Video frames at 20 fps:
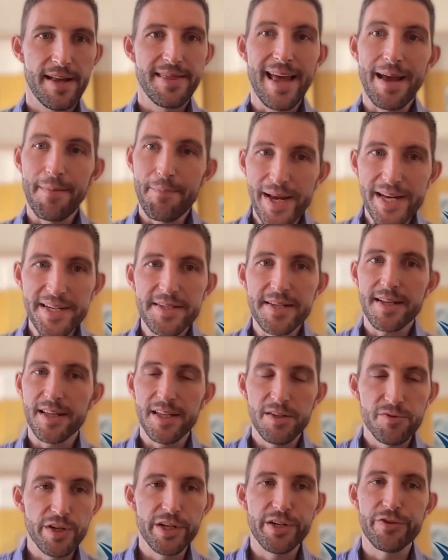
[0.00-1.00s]
that
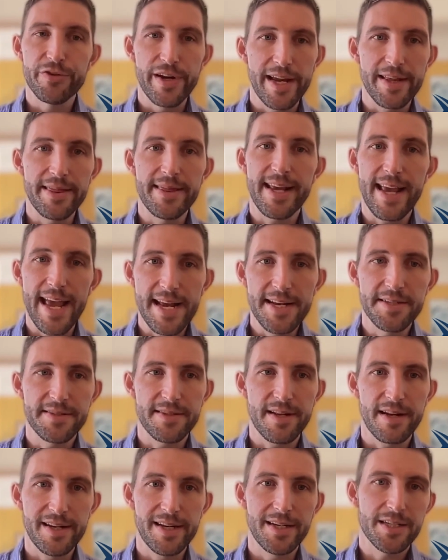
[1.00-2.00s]
basically recreate the case
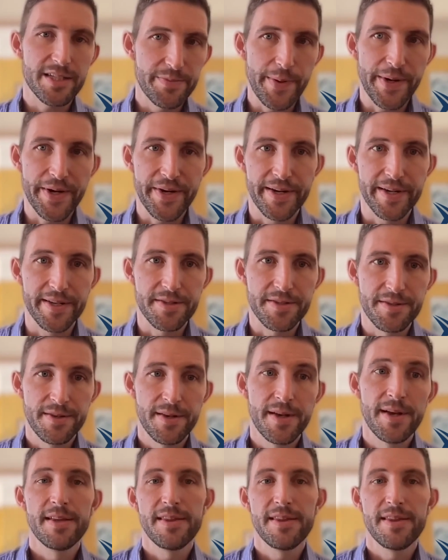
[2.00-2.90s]
study experience.